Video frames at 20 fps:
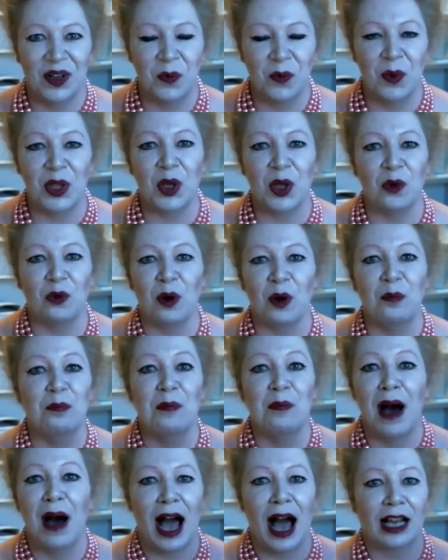with a
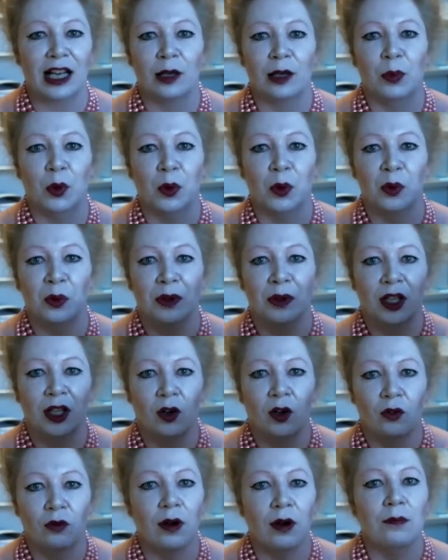remarkable,
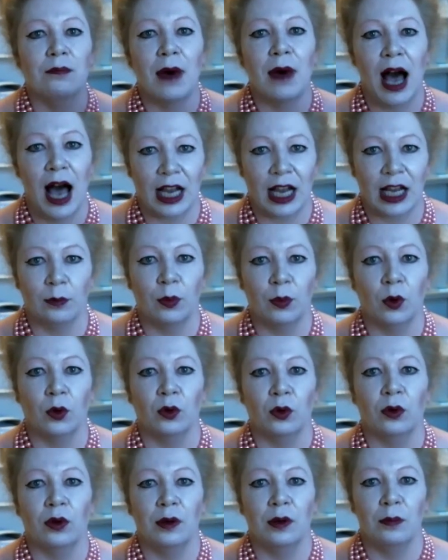
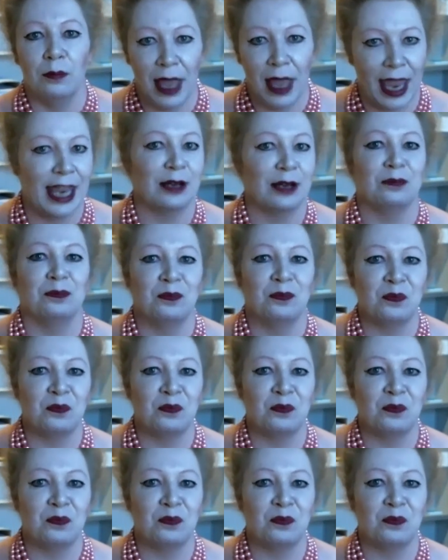remarkable man.